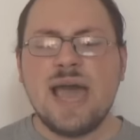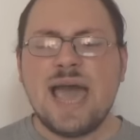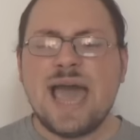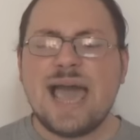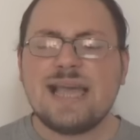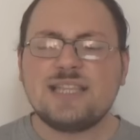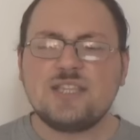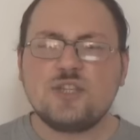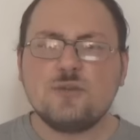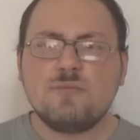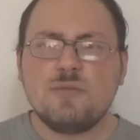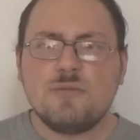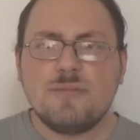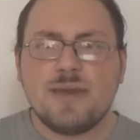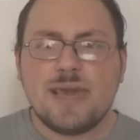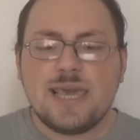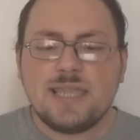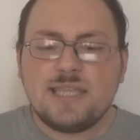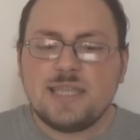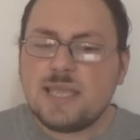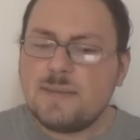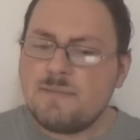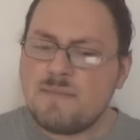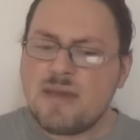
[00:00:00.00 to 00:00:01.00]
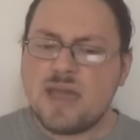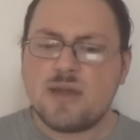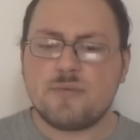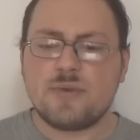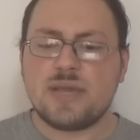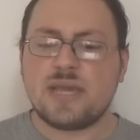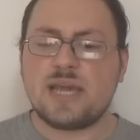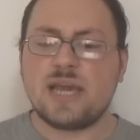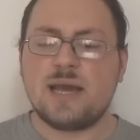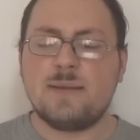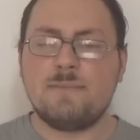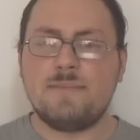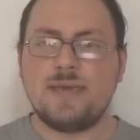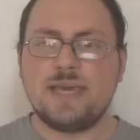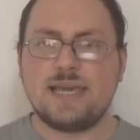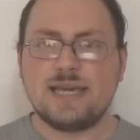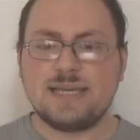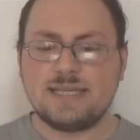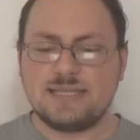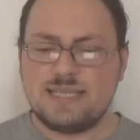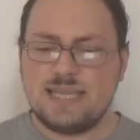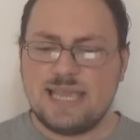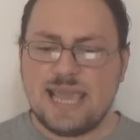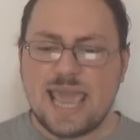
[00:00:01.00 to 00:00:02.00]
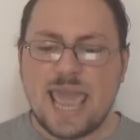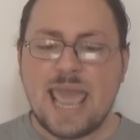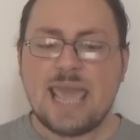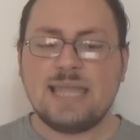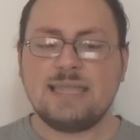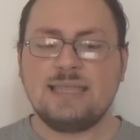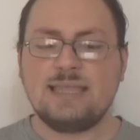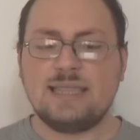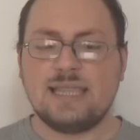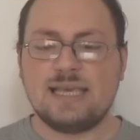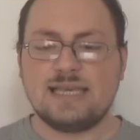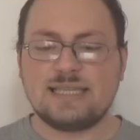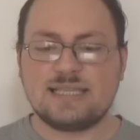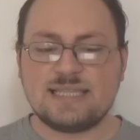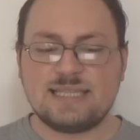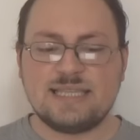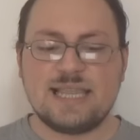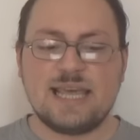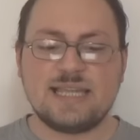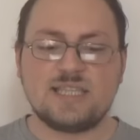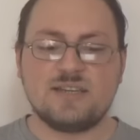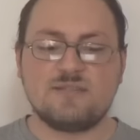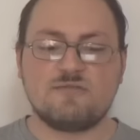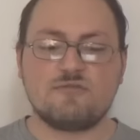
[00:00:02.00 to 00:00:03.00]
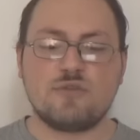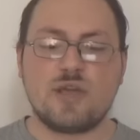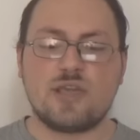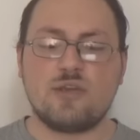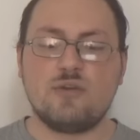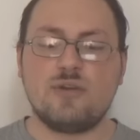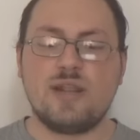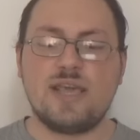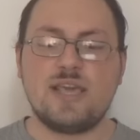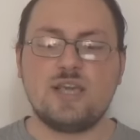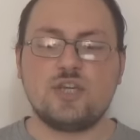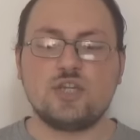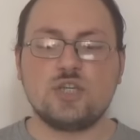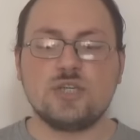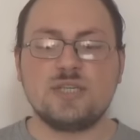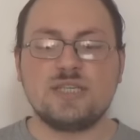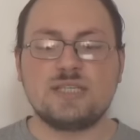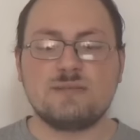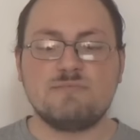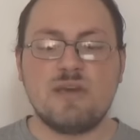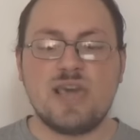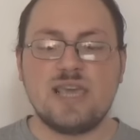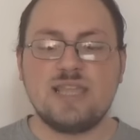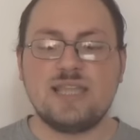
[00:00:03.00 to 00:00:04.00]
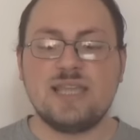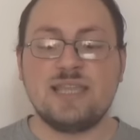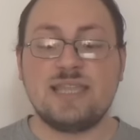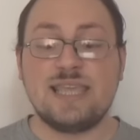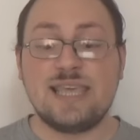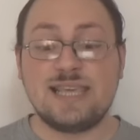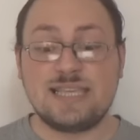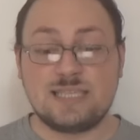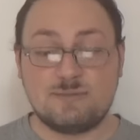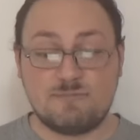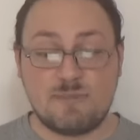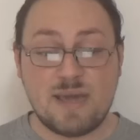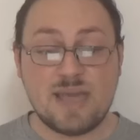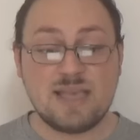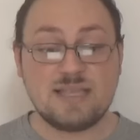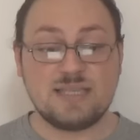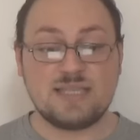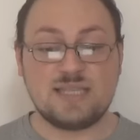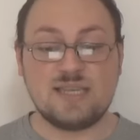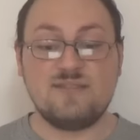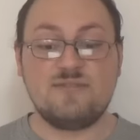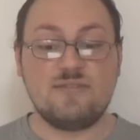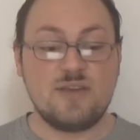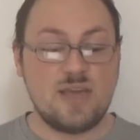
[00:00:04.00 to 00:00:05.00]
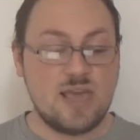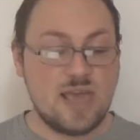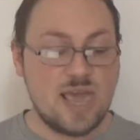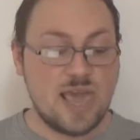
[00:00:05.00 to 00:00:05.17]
had to be made in America because the endless net of regulations made it expensive